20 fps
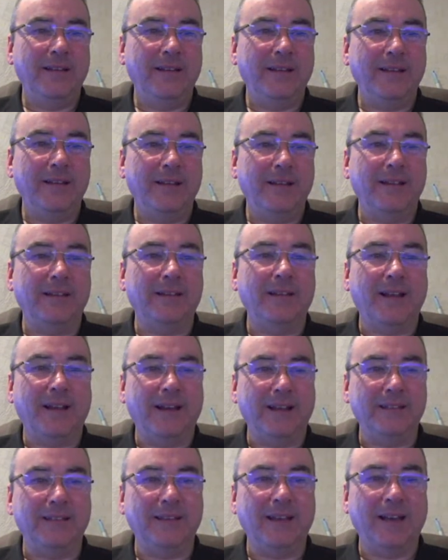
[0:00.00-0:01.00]

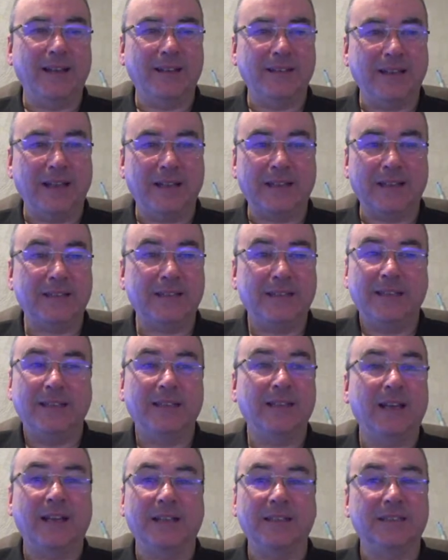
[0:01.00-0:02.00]
Inline, yeah, I like the
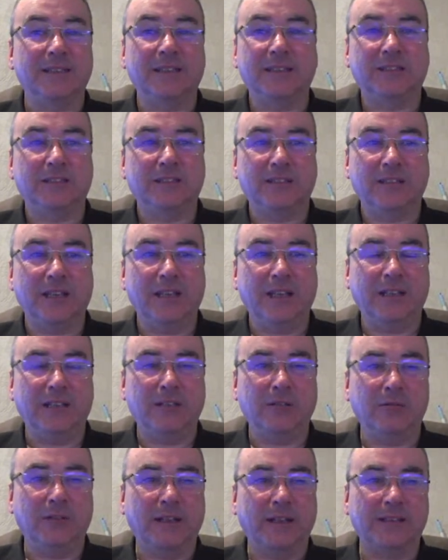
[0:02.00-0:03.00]
inlines. It's I
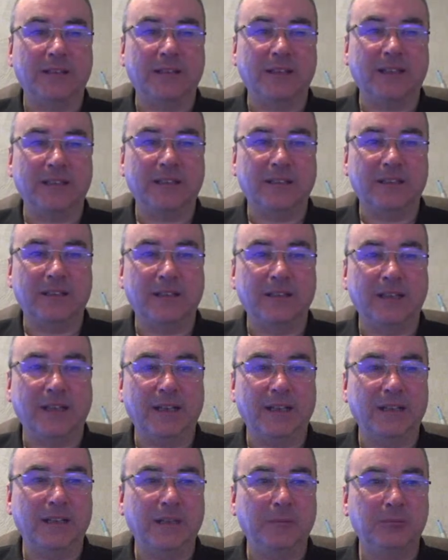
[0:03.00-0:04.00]
don't like the lead
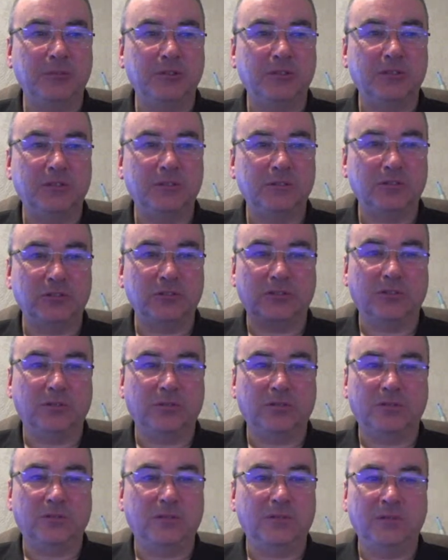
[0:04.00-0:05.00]
clips, just
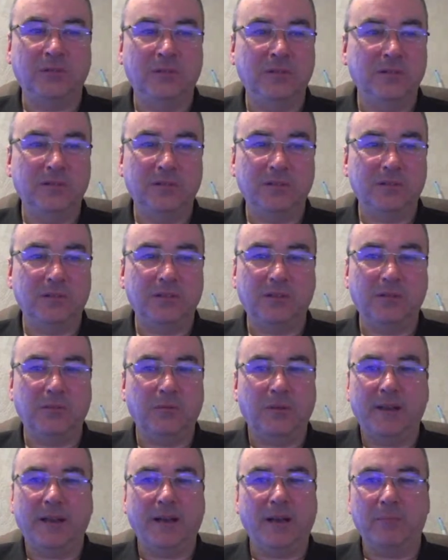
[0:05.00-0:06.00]
the
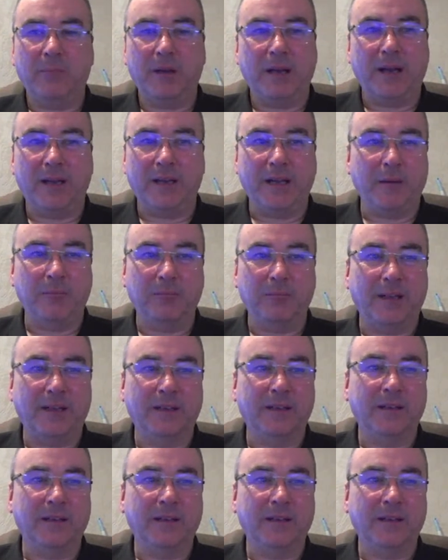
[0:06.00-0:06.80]
way I am like.